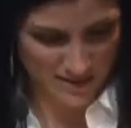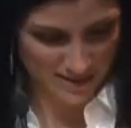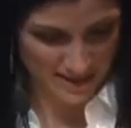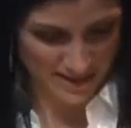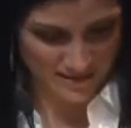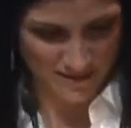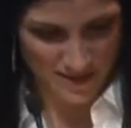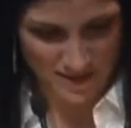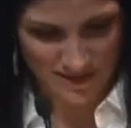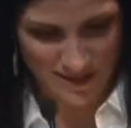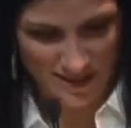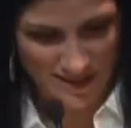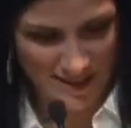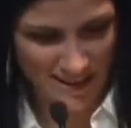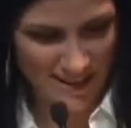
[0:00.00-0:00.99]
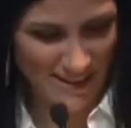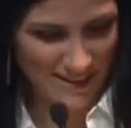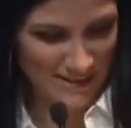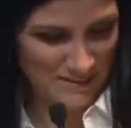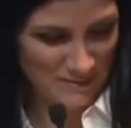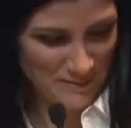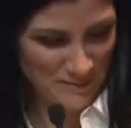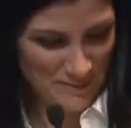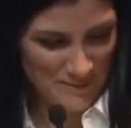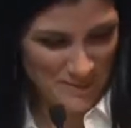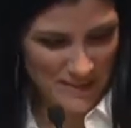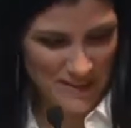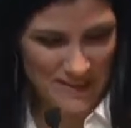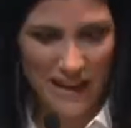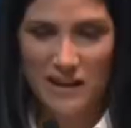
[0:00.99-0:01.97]
than I feel.
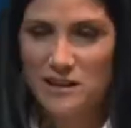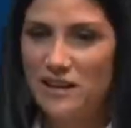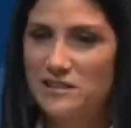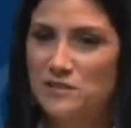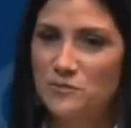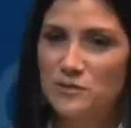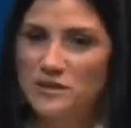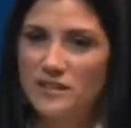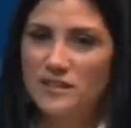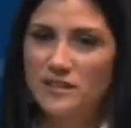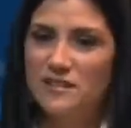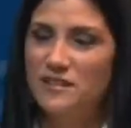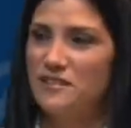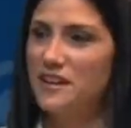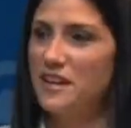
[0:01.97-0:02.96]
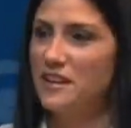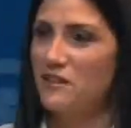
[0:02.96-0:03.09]
I just want to thank